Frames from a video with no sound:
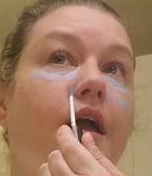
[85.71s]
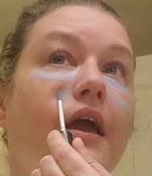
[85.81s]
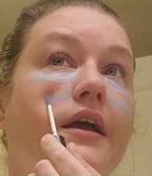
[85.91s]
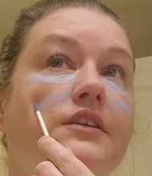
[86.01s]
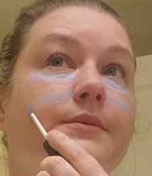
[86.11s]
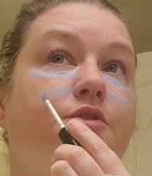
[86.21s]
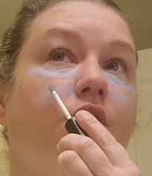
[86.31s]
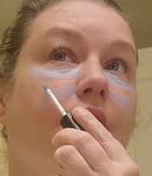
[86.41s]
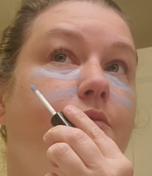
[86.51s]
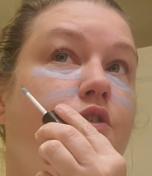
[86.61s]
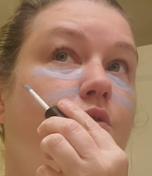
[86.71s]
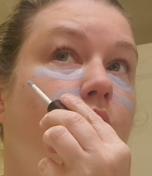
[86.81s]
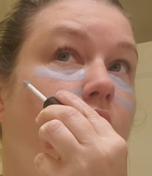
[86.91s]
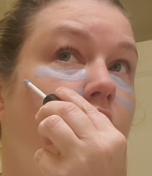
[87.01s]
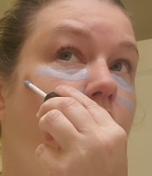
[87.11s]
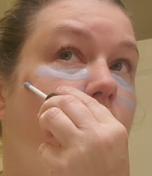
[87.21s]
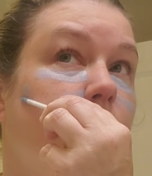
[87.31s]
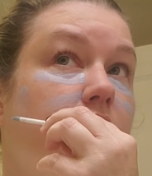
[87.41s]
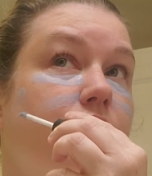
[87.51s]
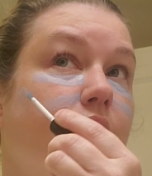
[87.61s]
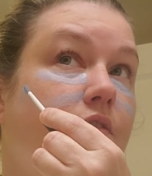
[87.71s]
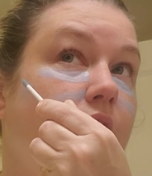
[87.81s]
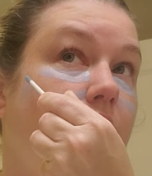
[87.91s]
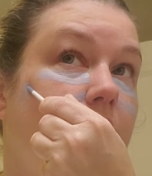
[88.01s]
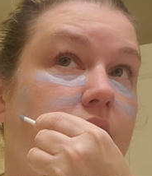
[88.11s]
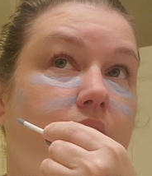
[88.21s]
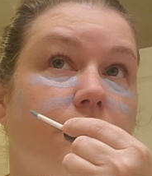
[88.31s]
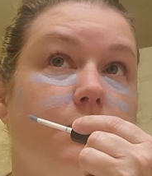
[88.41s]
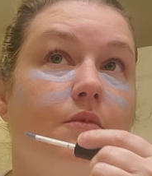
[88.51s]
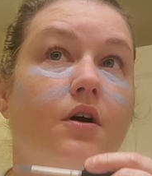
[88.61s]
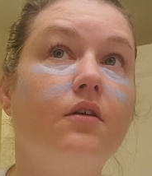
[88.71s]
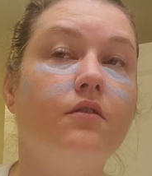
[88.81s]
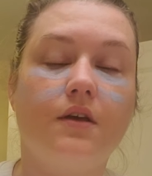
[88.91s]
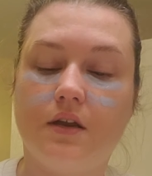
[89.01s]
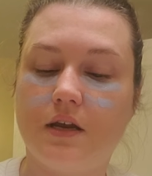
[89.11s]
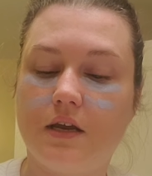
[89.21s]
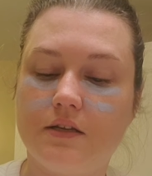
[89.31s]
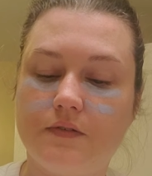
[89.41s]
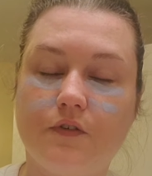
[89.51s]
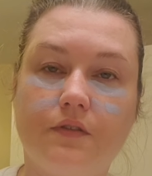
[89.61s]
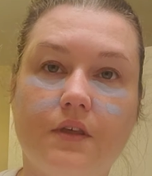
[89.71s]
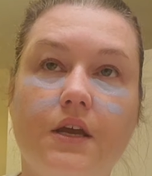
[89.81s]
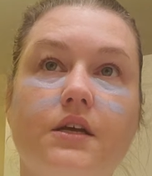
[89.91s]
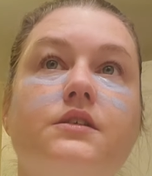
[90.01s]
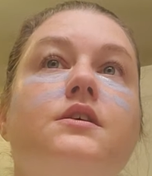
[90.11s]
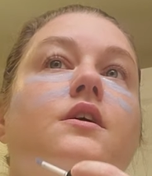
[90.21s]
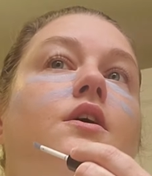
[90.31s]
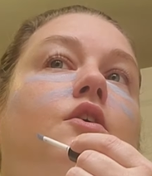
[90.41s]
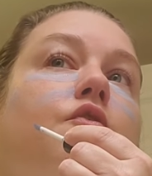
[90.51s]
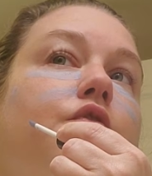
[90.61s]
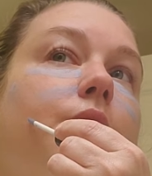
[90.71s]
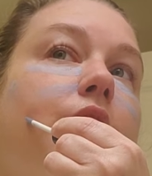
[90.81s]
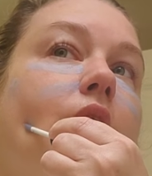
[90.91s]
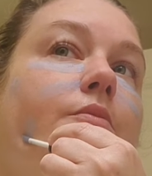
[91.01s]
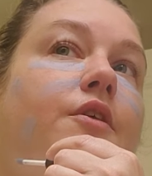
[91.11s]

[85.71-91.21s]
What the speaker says: I subscribe to 3 different things every month, and I get different things from them.